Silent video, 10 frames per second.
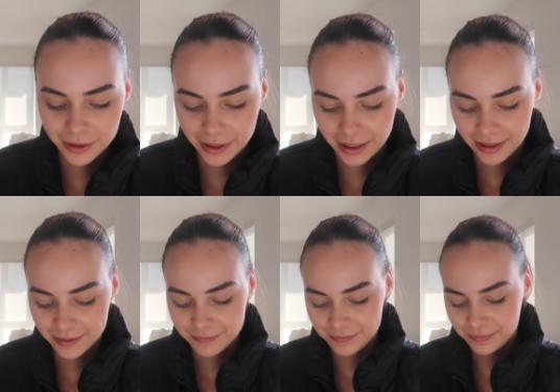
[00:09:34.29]
Look at,
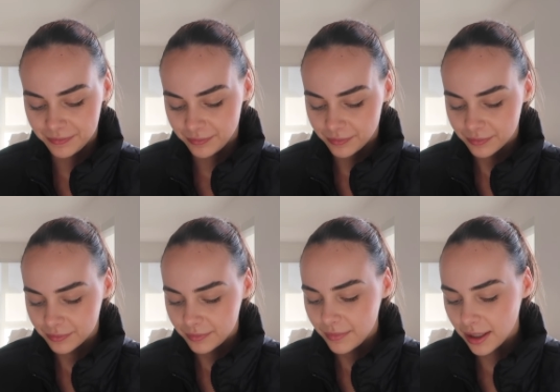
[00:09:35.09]

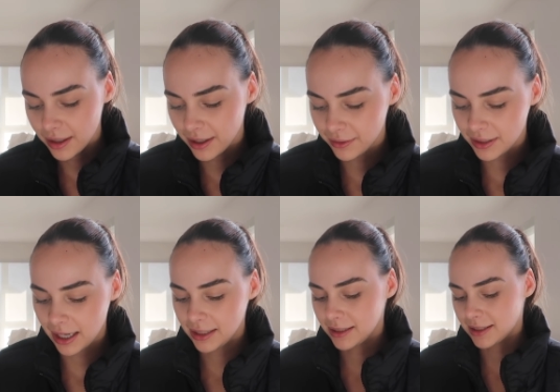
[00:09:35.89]
look how
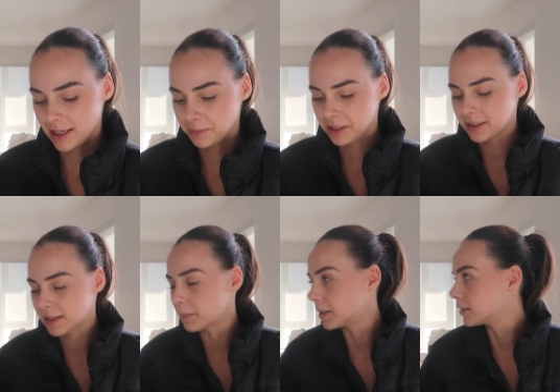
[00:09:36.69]
tiny the salmon is
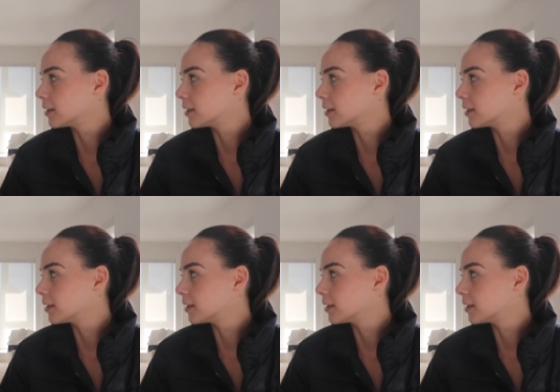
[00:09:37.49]
compared